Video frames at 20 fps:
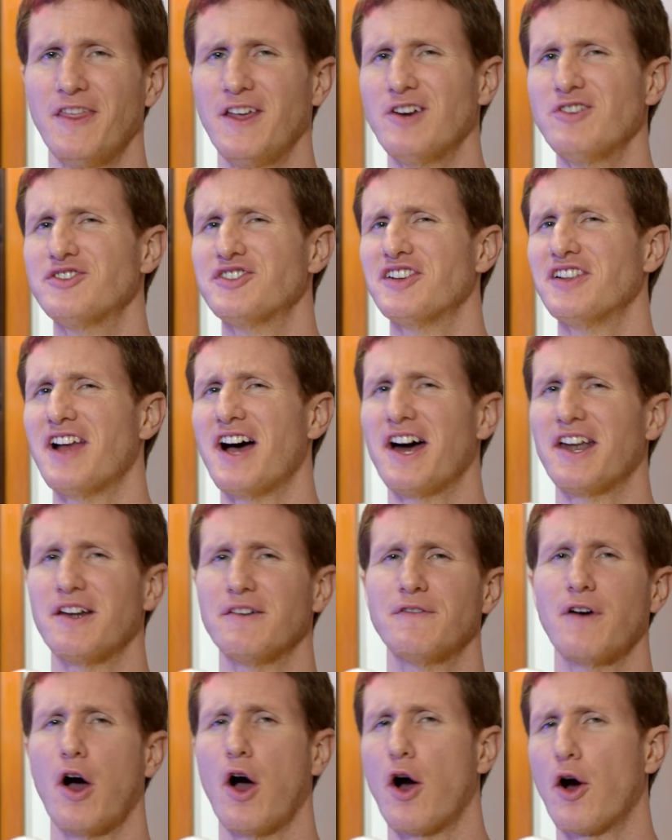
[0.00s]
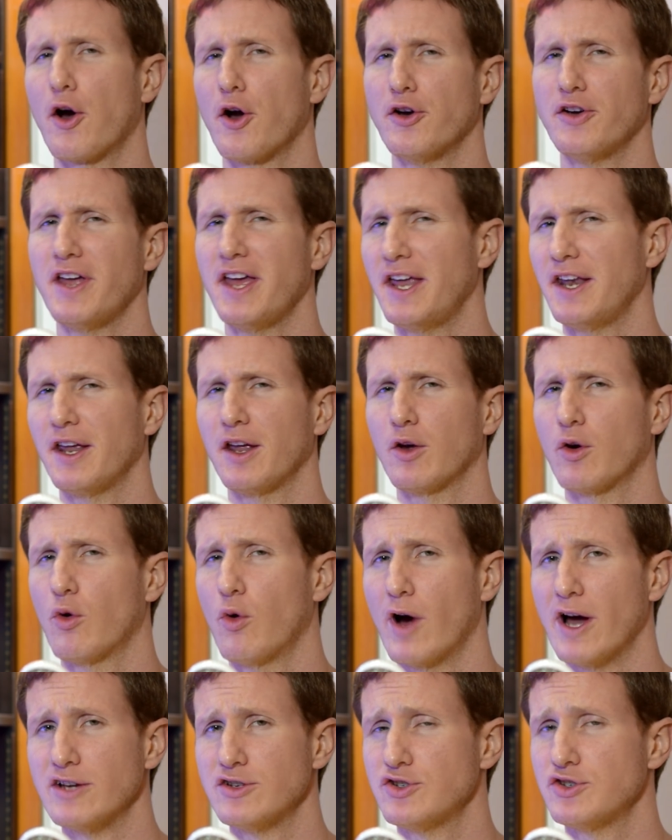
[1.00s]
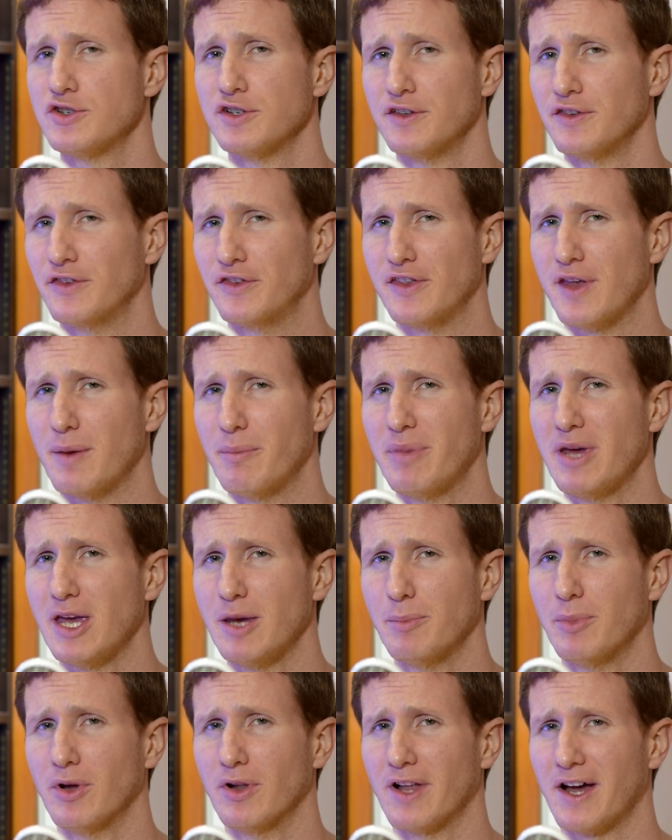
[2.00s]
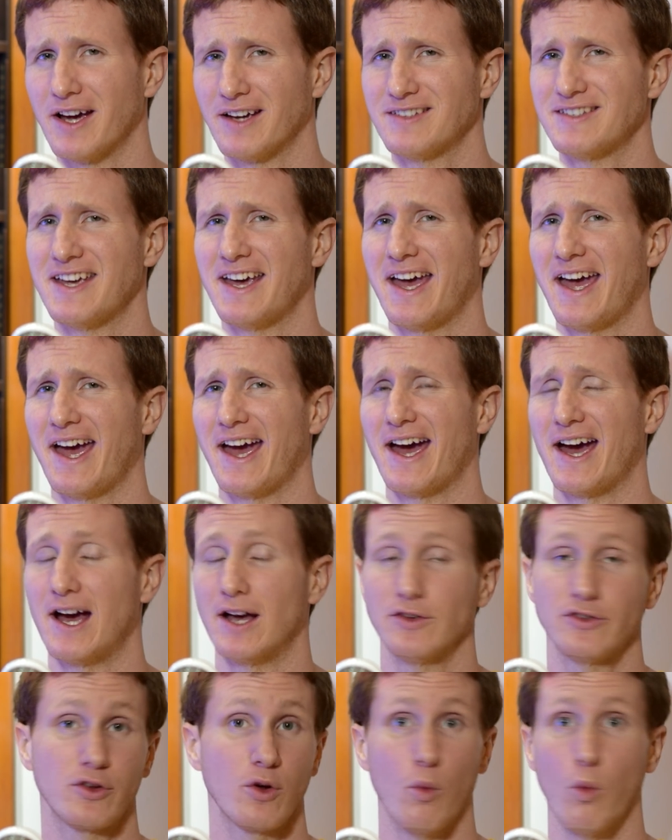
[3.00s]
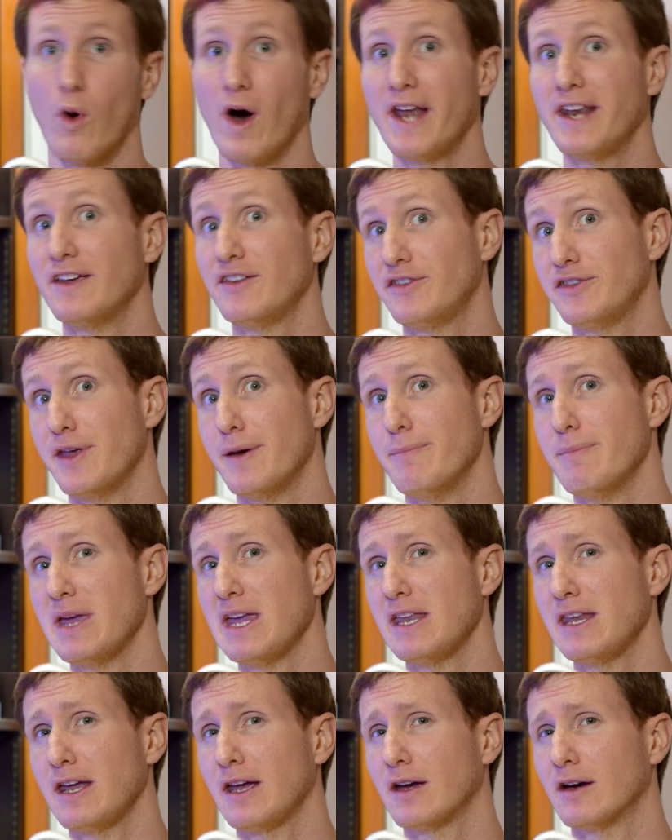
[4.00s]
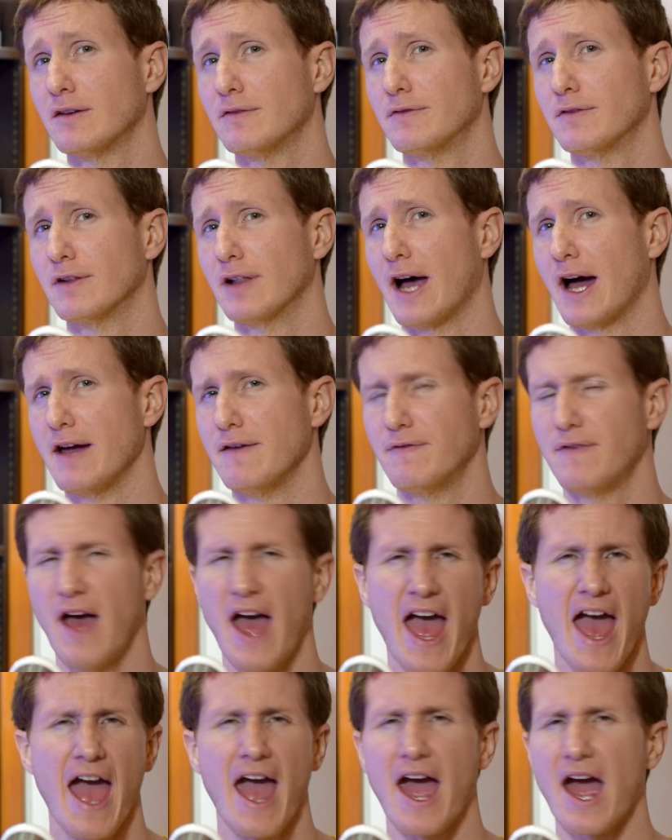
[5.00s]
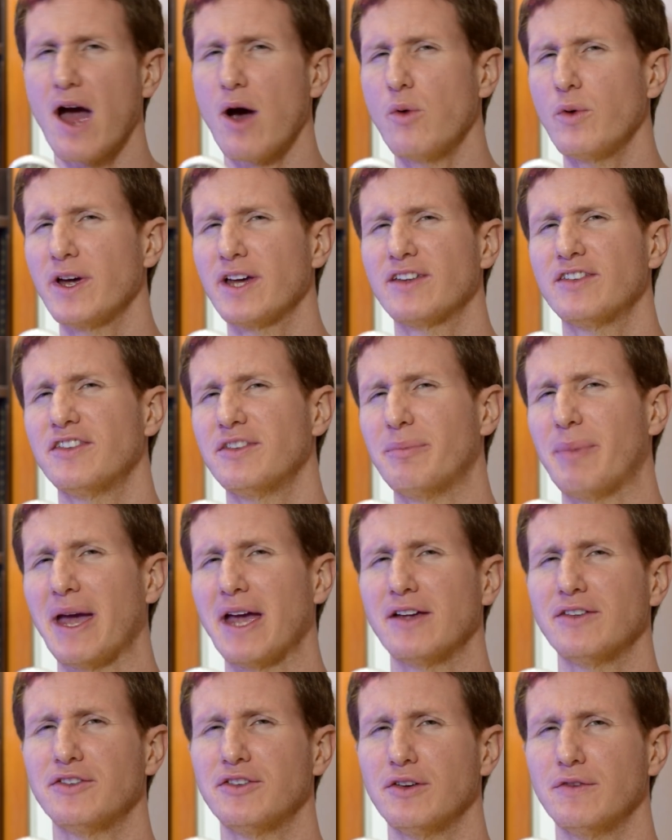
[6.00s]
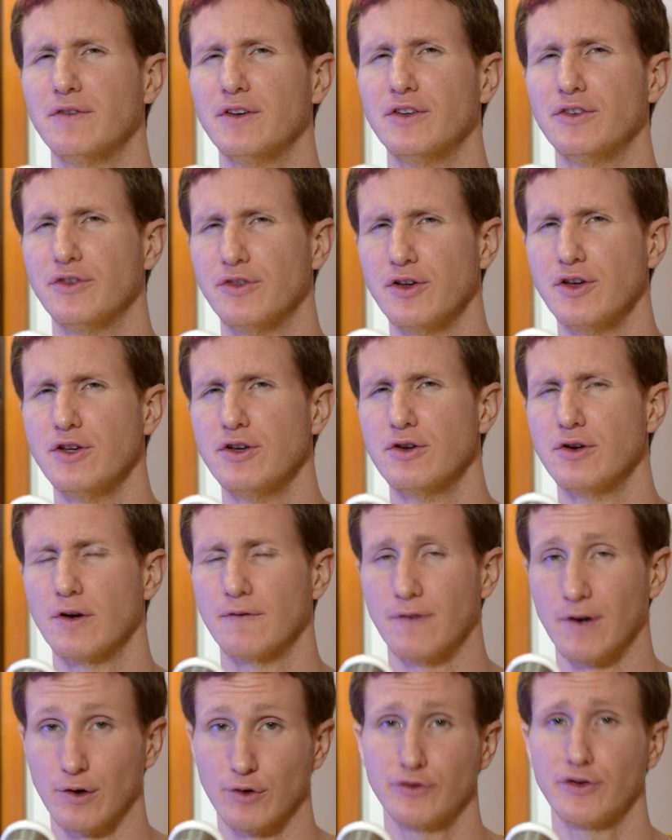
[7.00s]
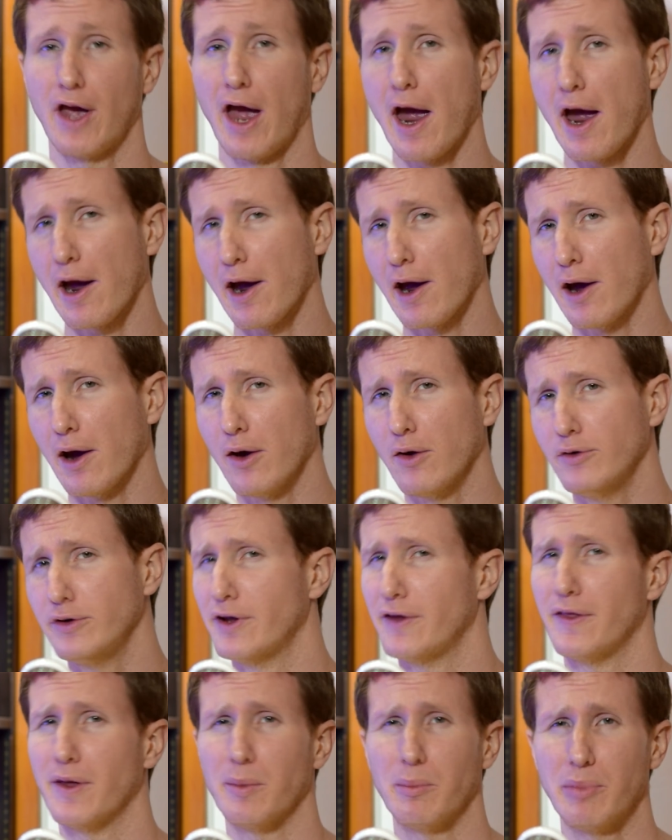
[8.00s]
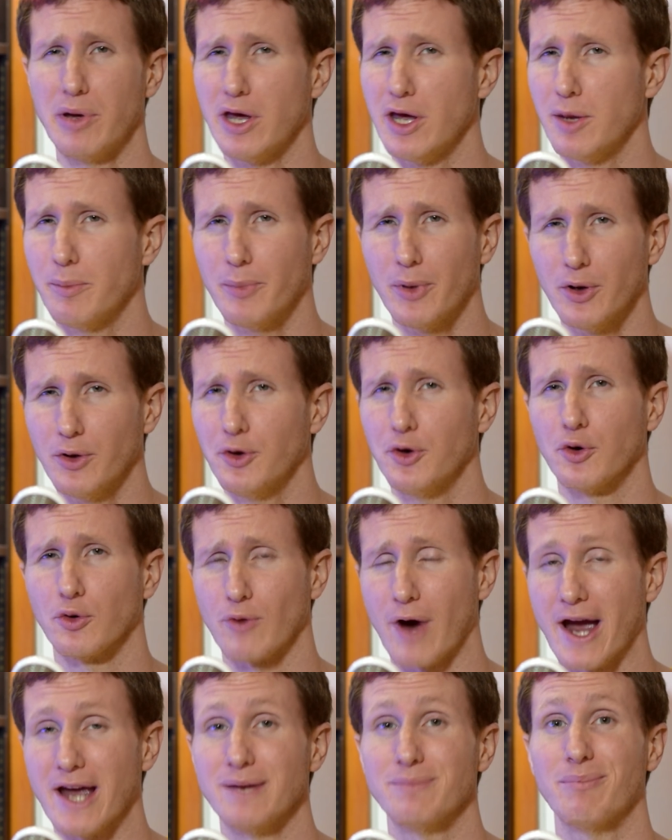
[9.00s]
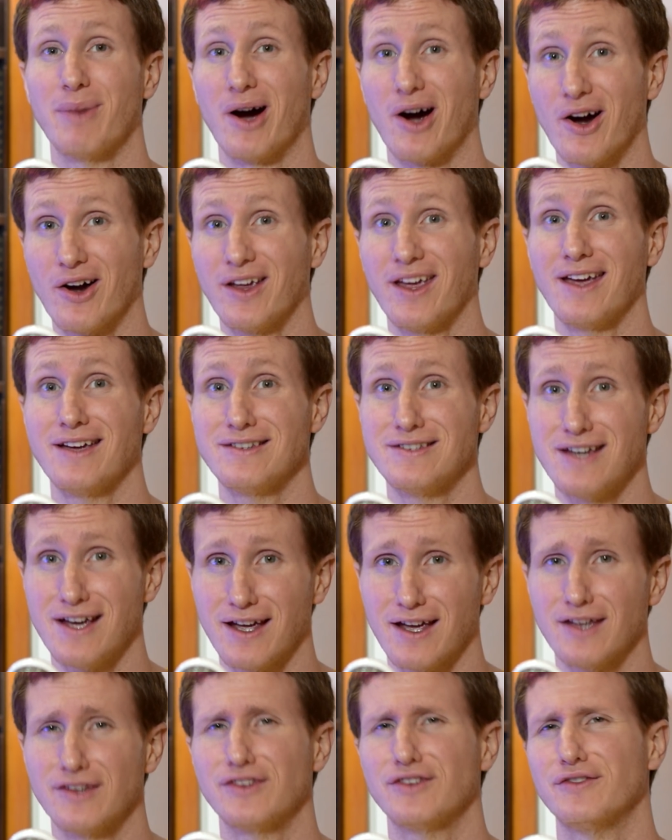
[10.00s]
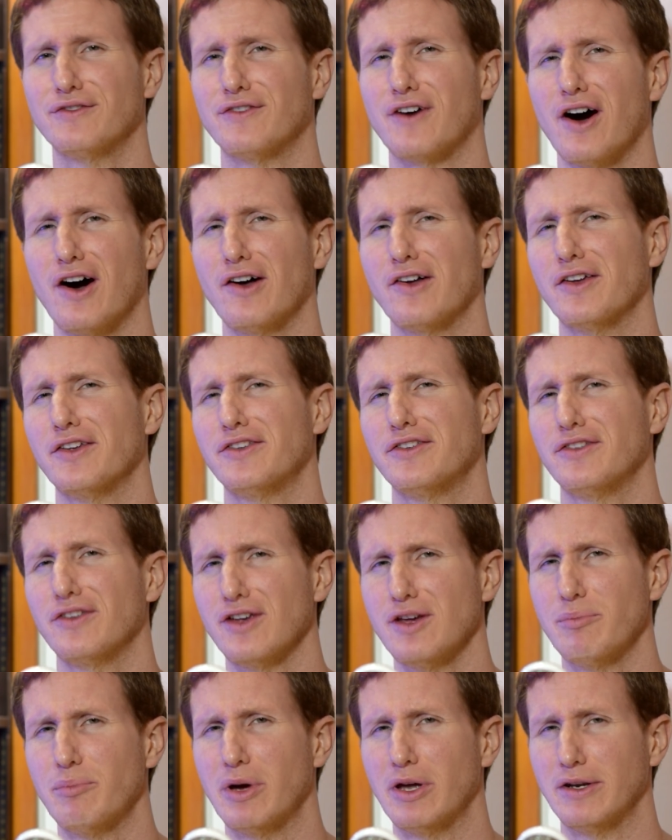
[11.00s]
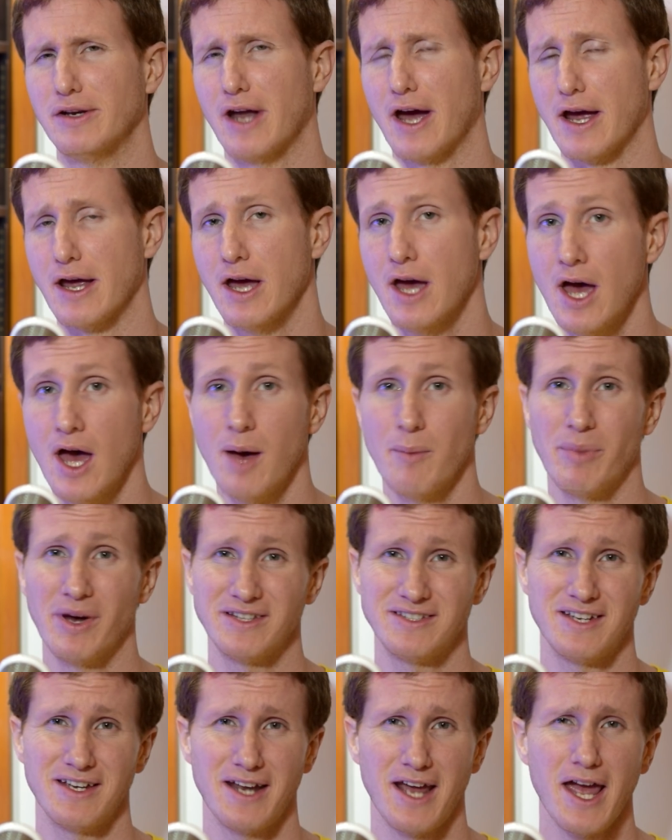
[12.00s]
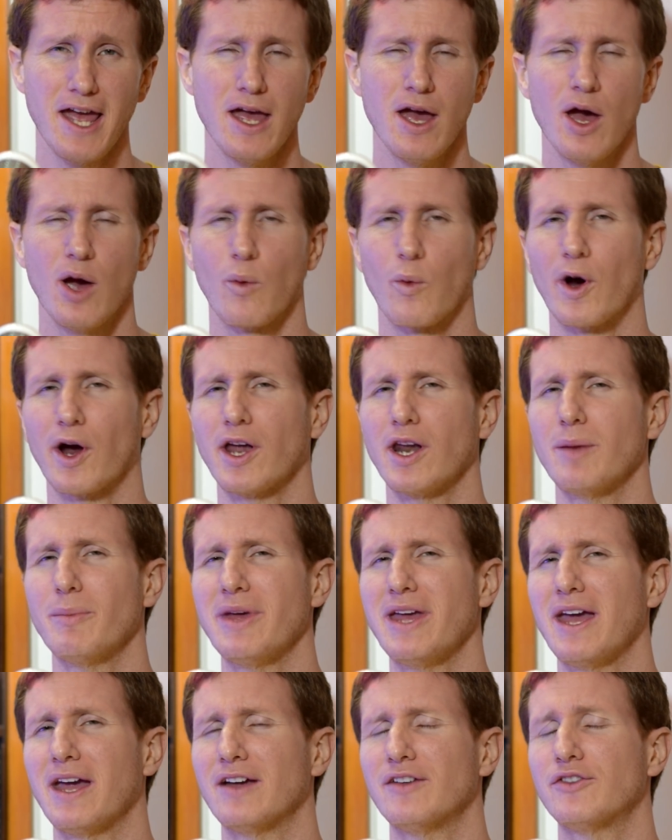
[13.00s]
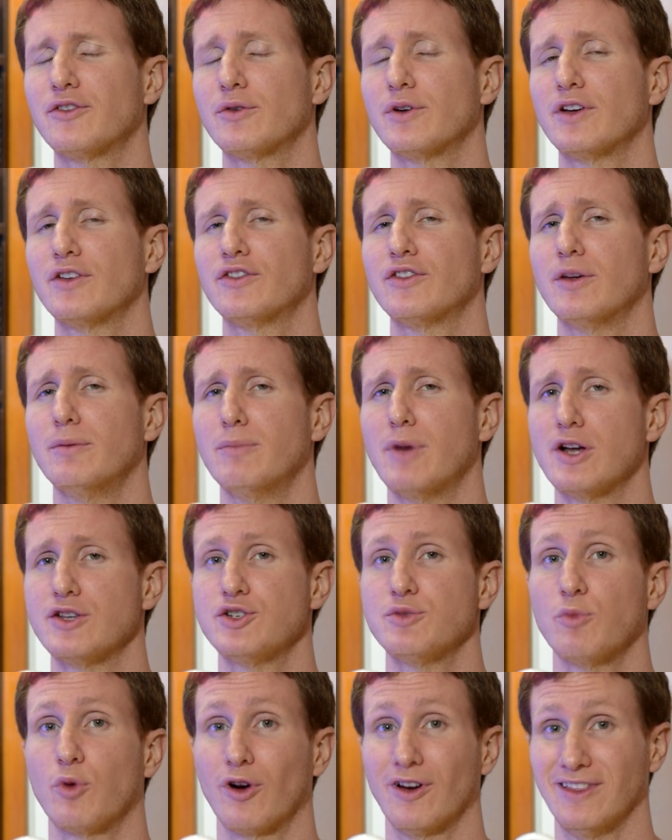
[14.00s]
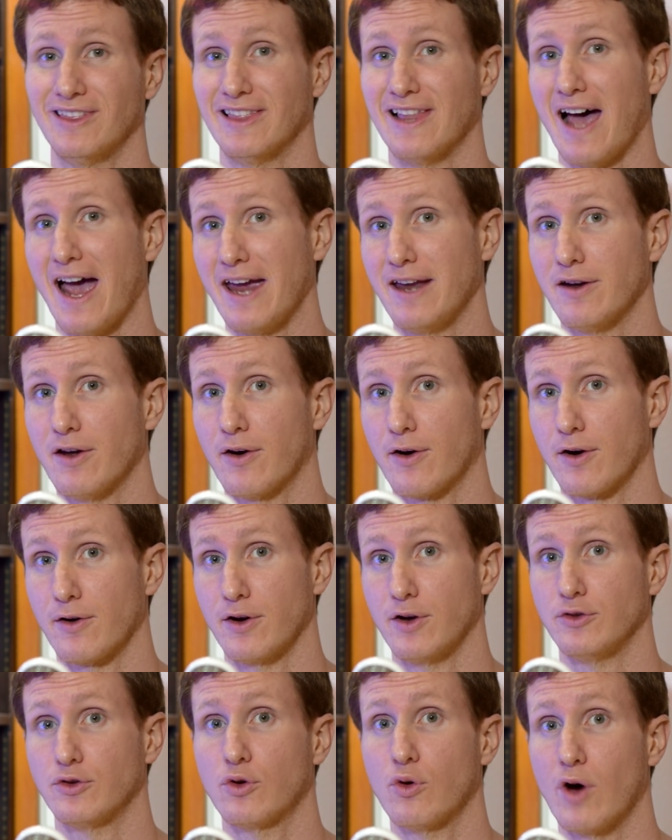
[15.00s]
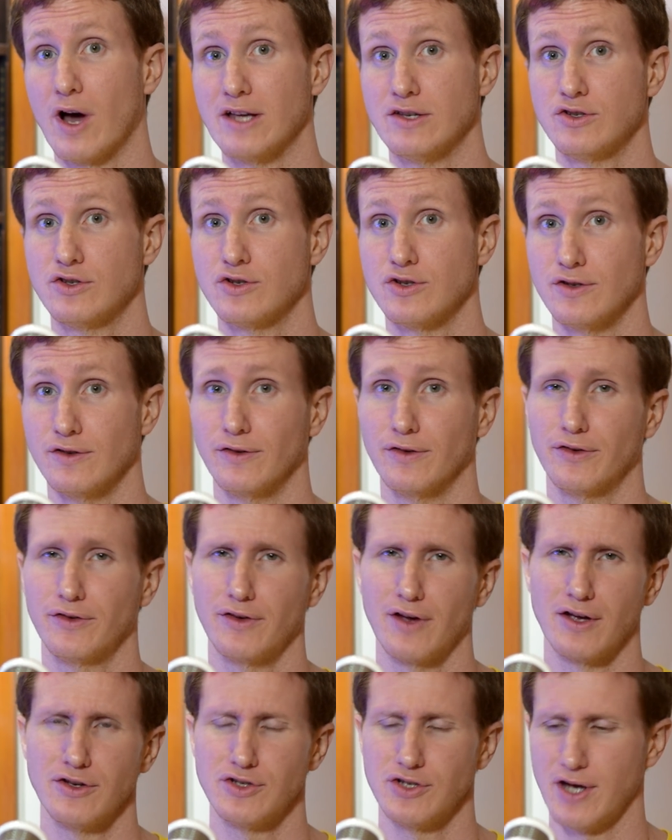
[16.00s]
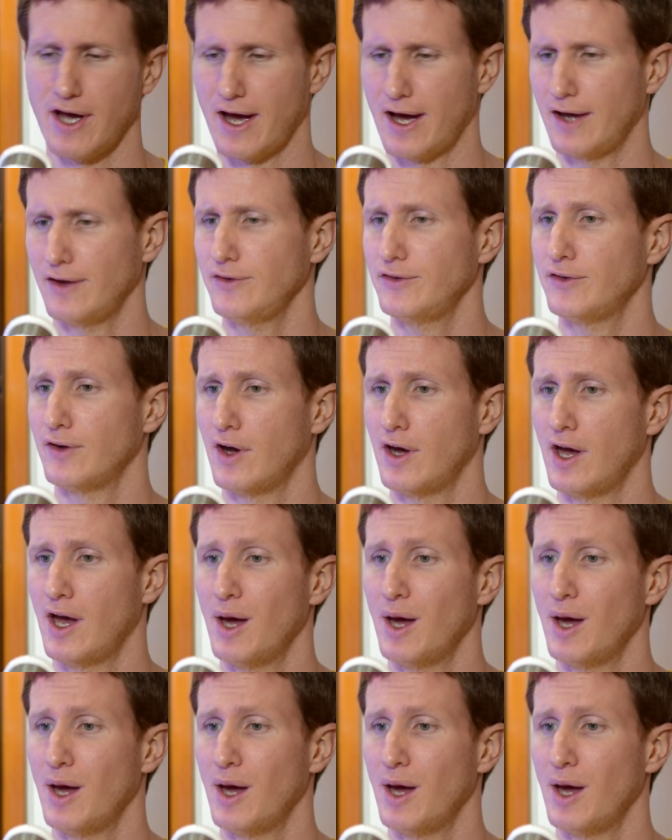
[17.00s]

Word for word: There's a lot of hard-hitting questions that people like to ask. What is the meaning of life? How expansive is the universe? How do the people who write parking tickets fall asleep at night? But today, we're going to be answering some much more light-hearted questions, such as...